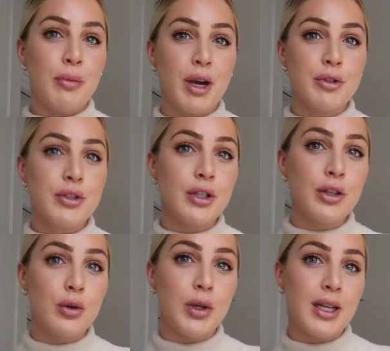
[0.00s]
but I'm just going
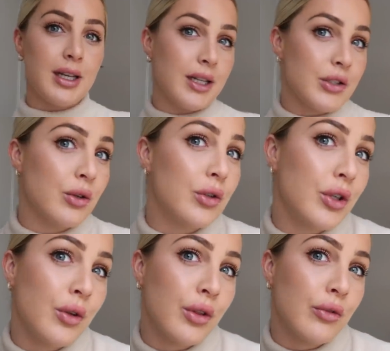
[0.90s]
to quickly
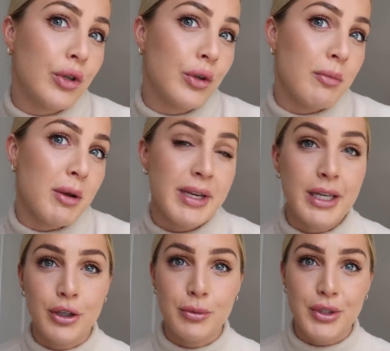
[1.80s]
talk you through my
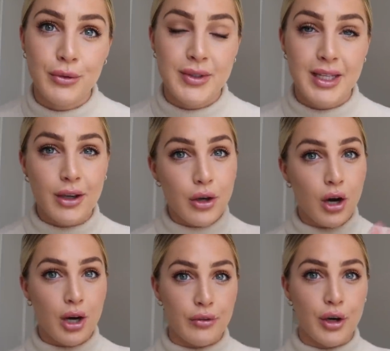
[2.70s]
makeup because obviously it cut
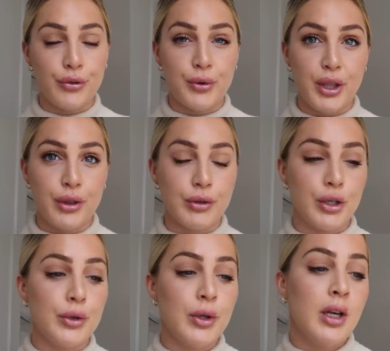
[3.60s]
off halfway
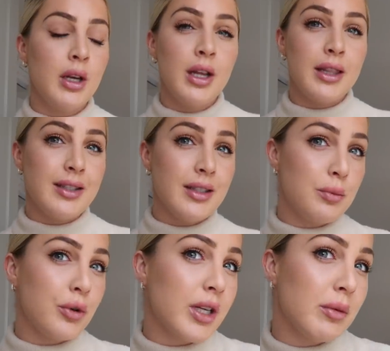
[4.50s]
through. This is
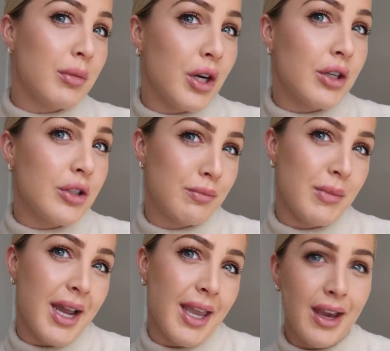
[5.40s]
pretty much
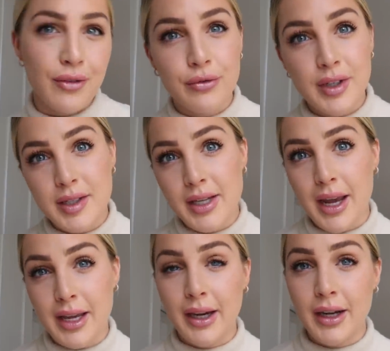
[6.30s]
my
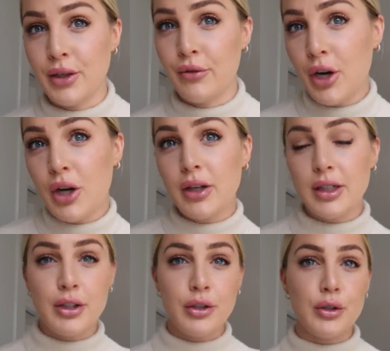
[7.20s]
everyday kind of look.
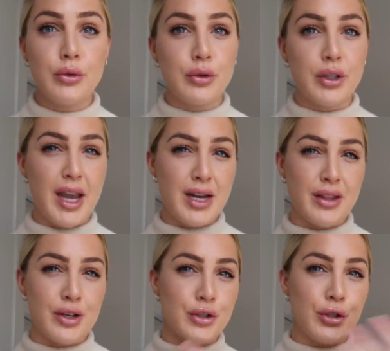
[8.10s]
I don't go
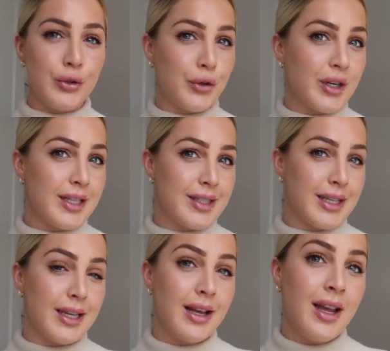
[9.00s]
anything too
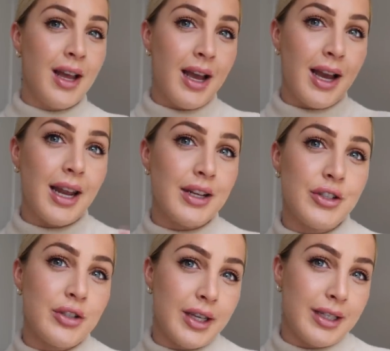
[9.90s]
crazy. I like to
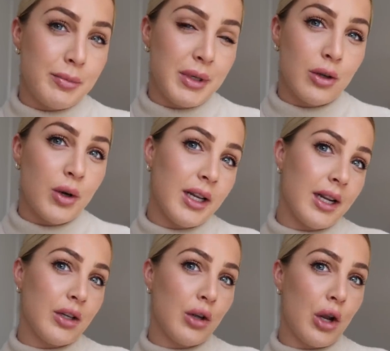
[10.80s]
just keep it quite
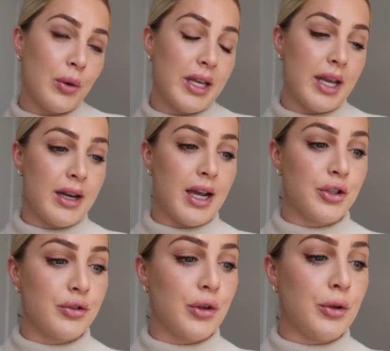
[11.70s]
like glowy and
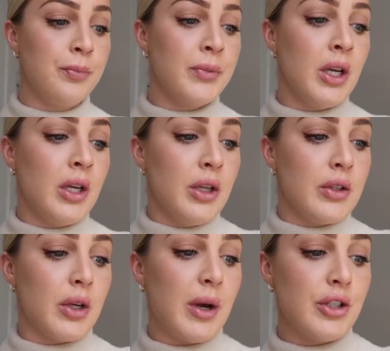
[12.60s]
natural.
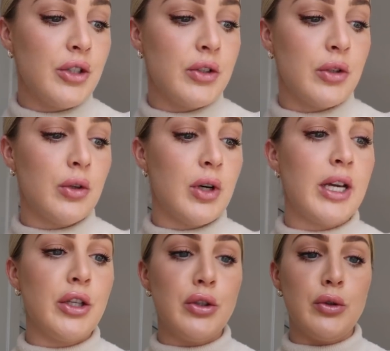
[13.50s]
So as you saw, I
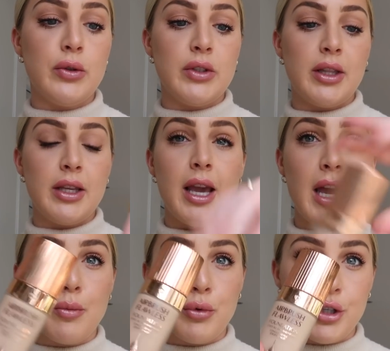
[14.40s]
used the
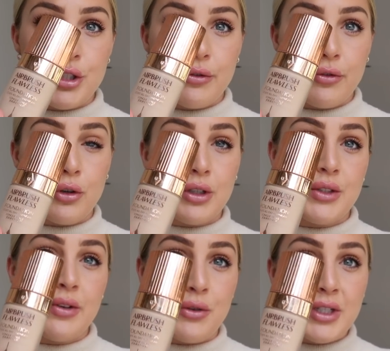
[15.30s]
Airbrush
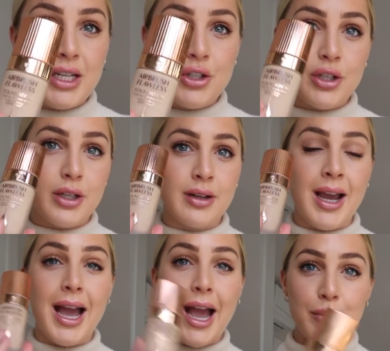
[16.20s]
Flawless Foundation.
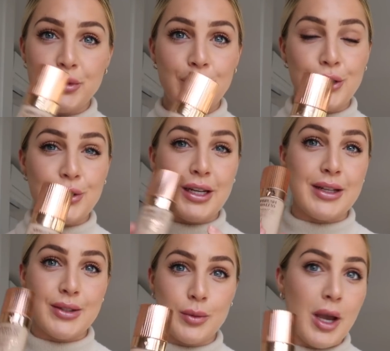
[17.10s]

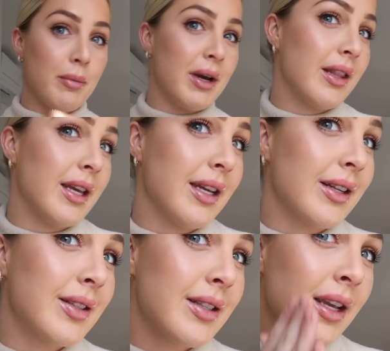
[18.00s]
Absolutely swear by
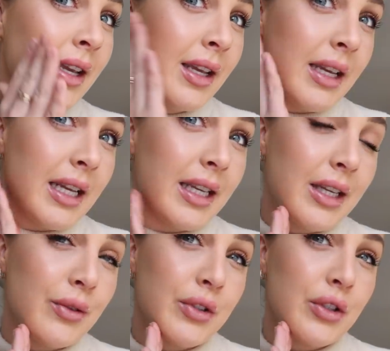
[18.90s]
this. It
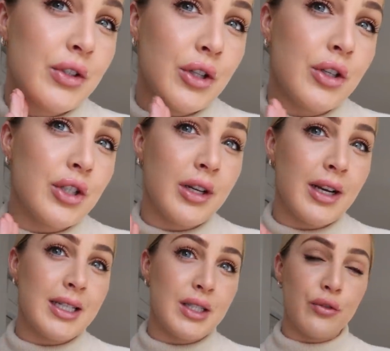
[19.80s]
gives such a
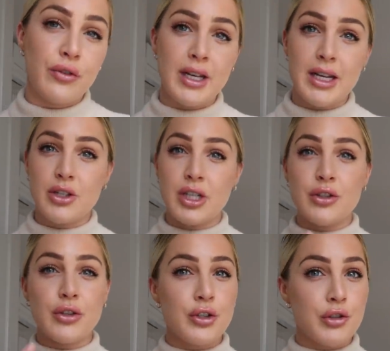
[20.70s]
nice finish. It
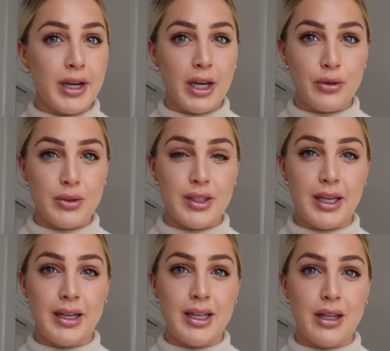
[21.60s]
doesn't dry out your
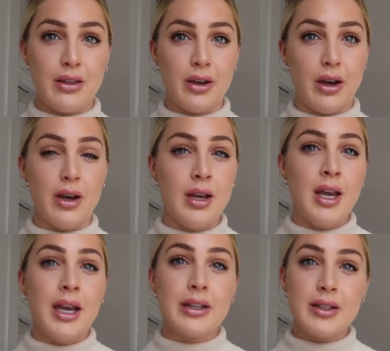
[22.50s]
skin either.
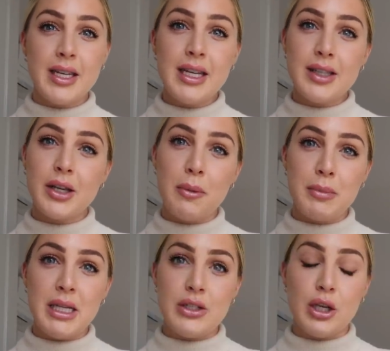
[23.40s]
And I'd say it's like a
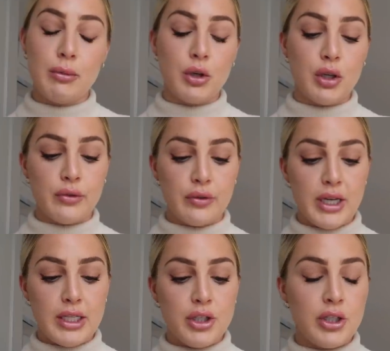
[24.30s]
medium
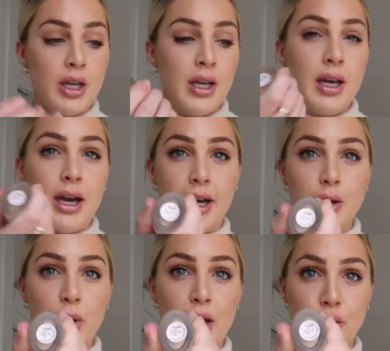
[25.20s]
coverage. I
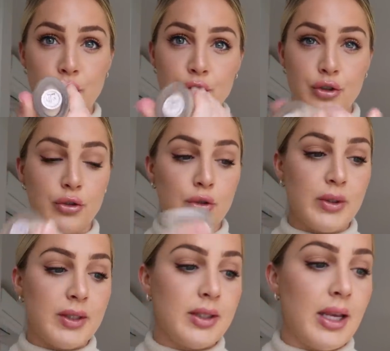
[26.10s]
wear neutral
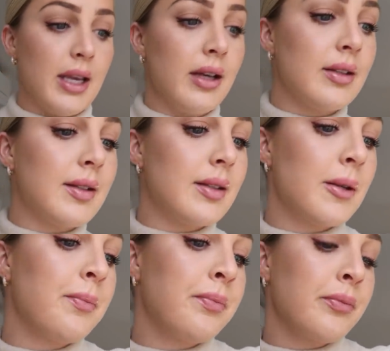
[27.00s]
6.
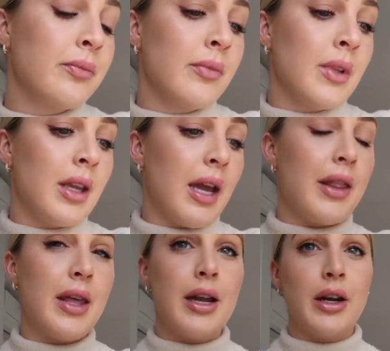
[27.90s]

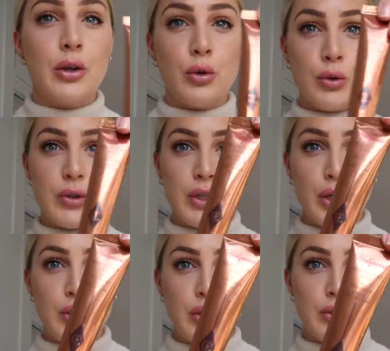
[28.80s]
And then I
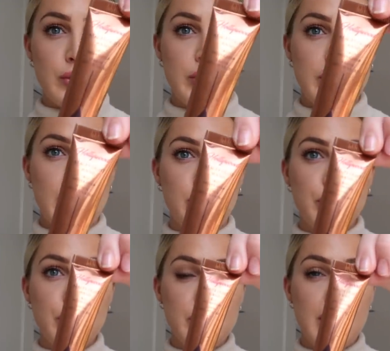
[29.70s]
also use the
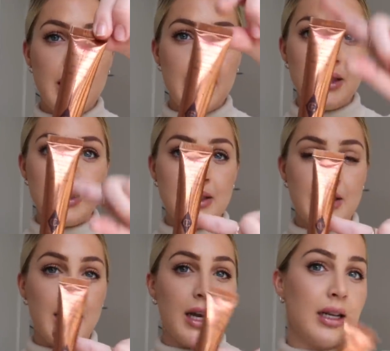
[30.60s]
Beauty Light. This is
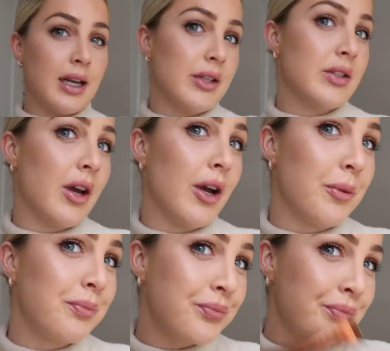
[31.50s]
the
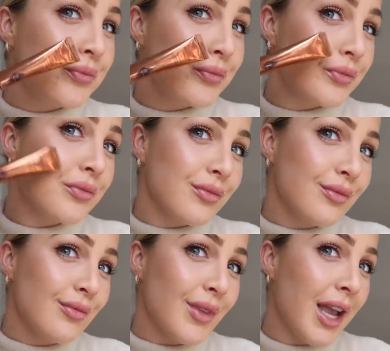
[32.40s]
highlighter.
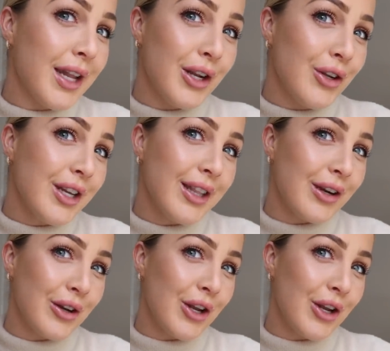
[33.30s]
And look at that